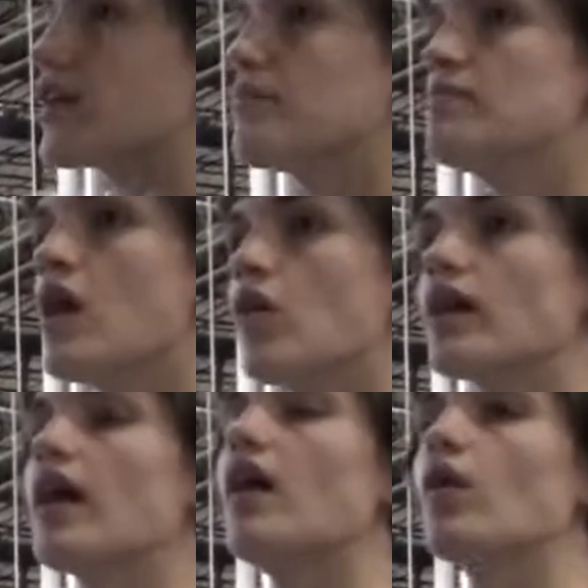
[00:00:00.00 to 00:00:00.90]
are
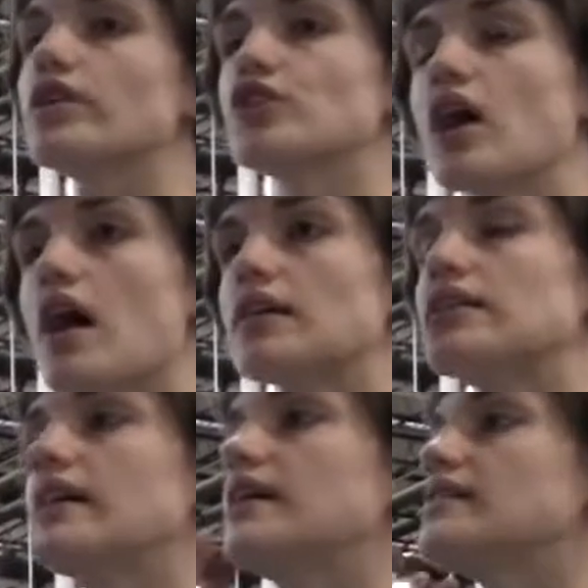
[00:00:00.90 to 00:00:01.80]
mocha or
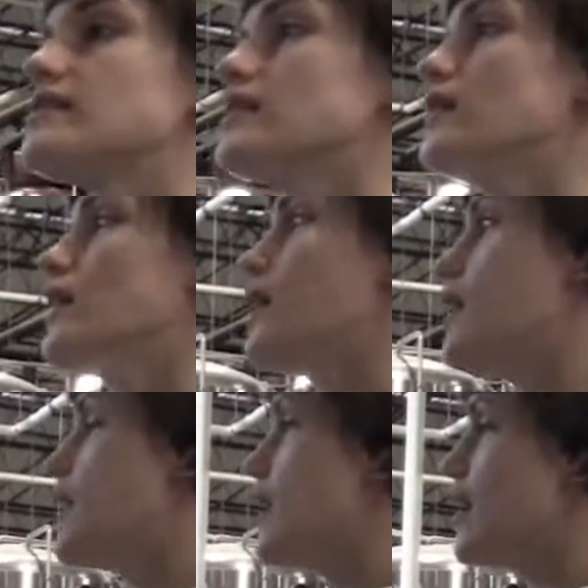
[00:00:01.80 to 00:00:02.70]
chocolate,
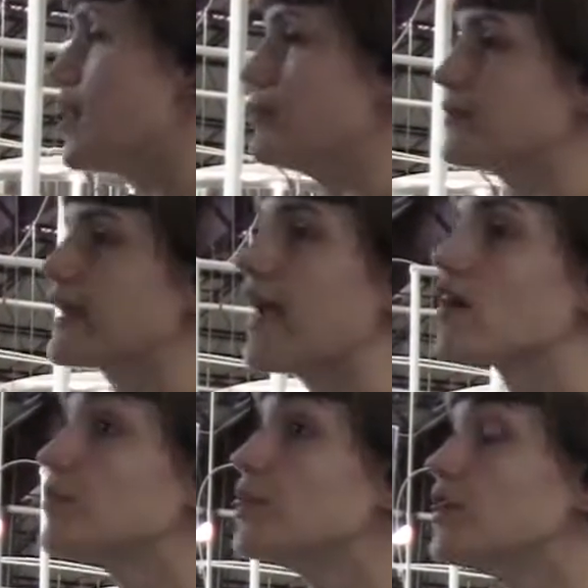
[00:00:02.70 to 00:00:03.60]

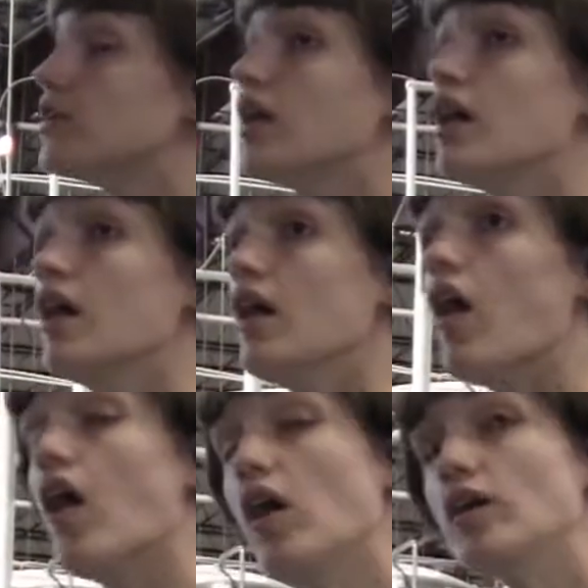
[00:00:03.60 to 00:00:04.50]
caramel,
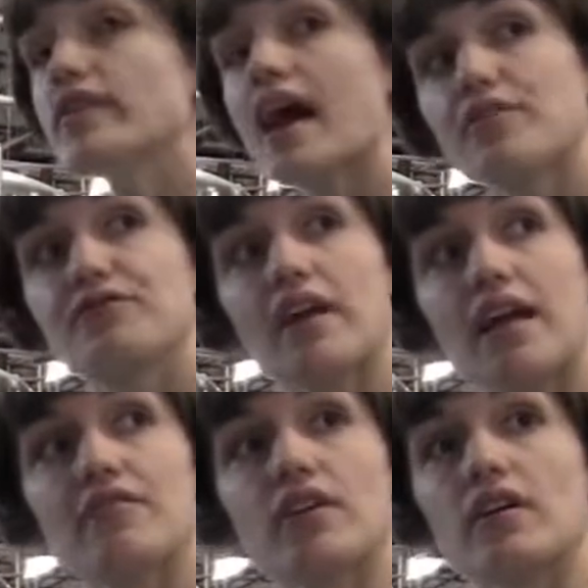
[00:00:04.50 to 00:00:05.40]
all that
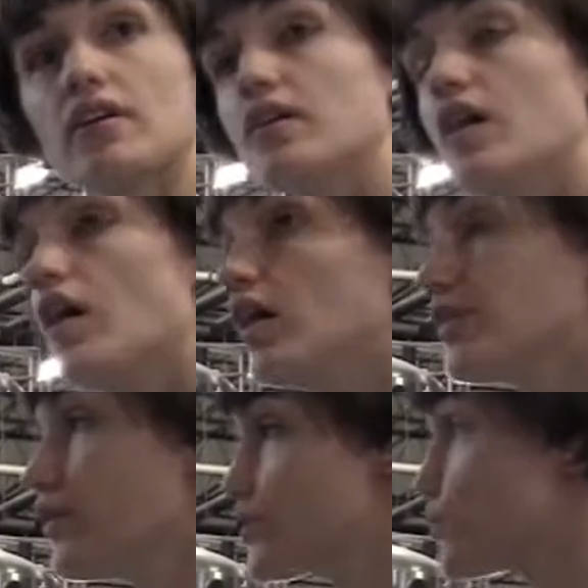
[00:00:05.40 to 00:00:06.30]
flavor,
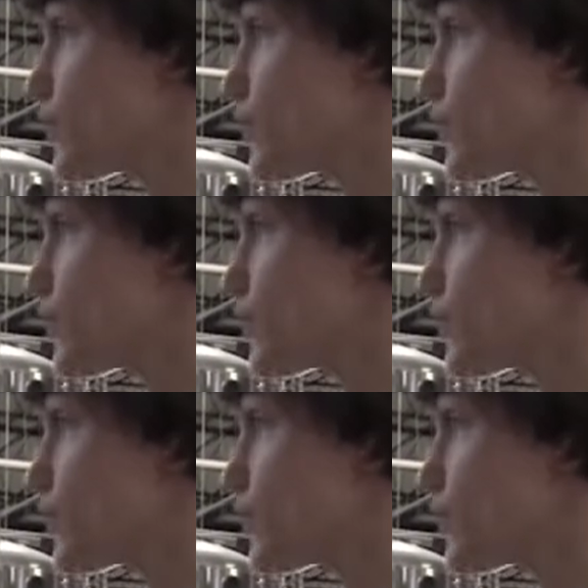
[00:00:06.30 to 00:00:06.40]
all those